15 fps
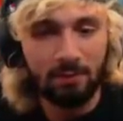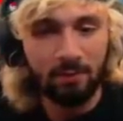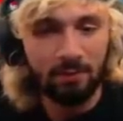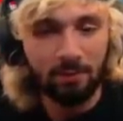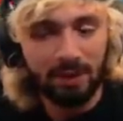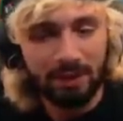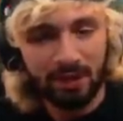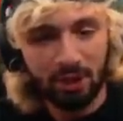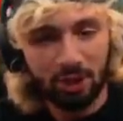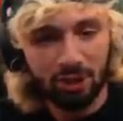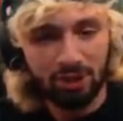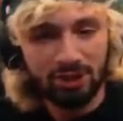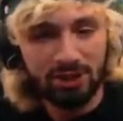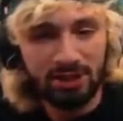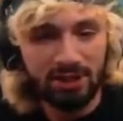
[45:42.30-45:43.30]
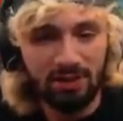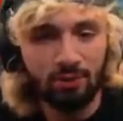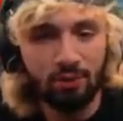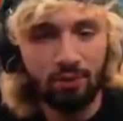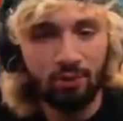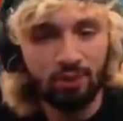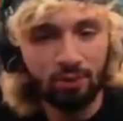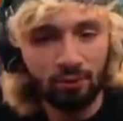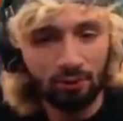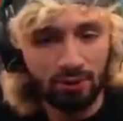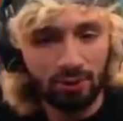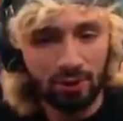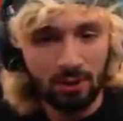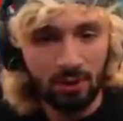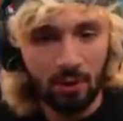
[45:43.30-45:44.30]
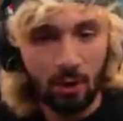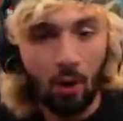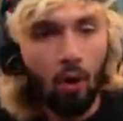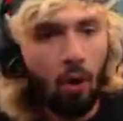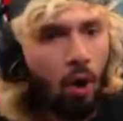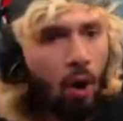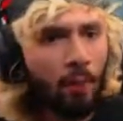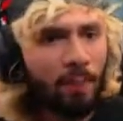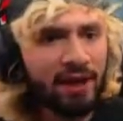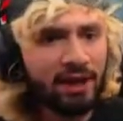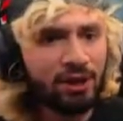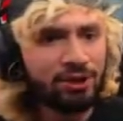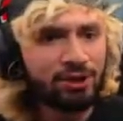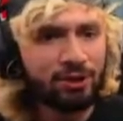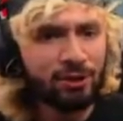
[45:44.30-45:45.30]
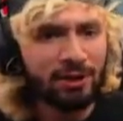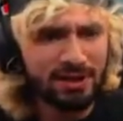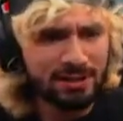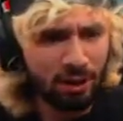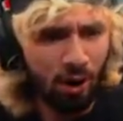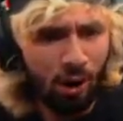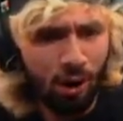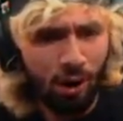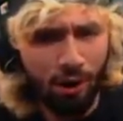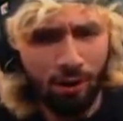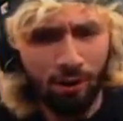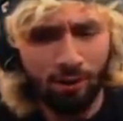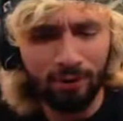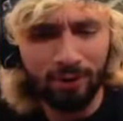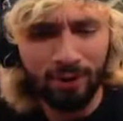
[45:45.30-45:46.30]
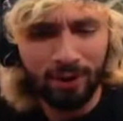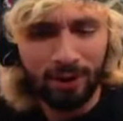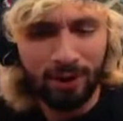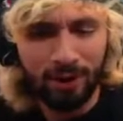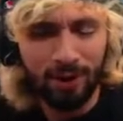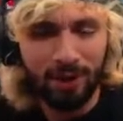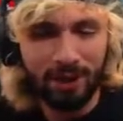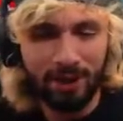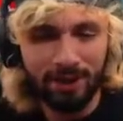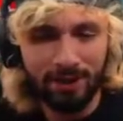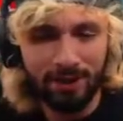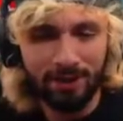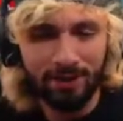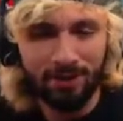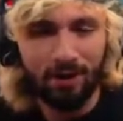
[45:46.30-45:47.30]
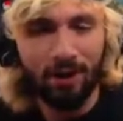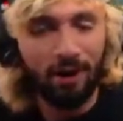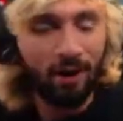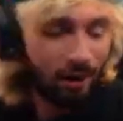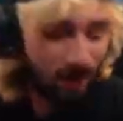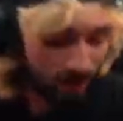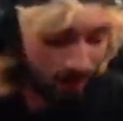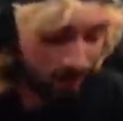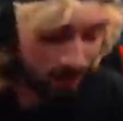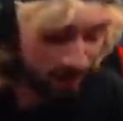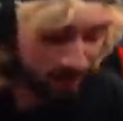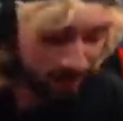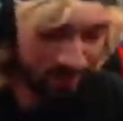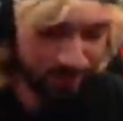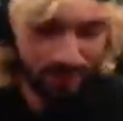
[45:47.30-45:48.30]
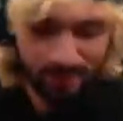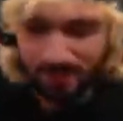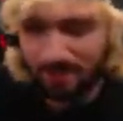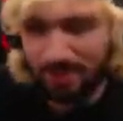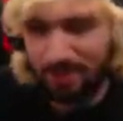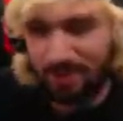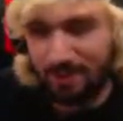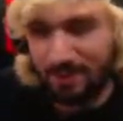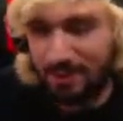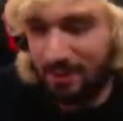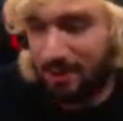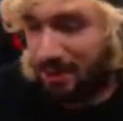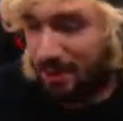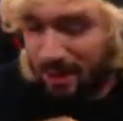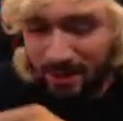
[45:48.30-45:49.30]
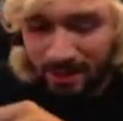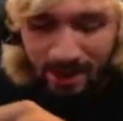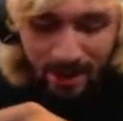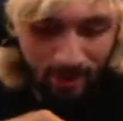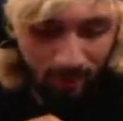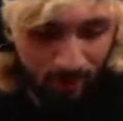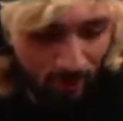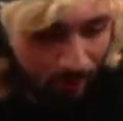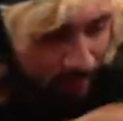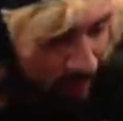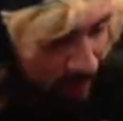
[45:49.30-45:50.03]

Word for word: Pincurchin, Hoothoot. Oh, Pikachu, let's go! And, aw, oh, Cloyster. Alright, I won't open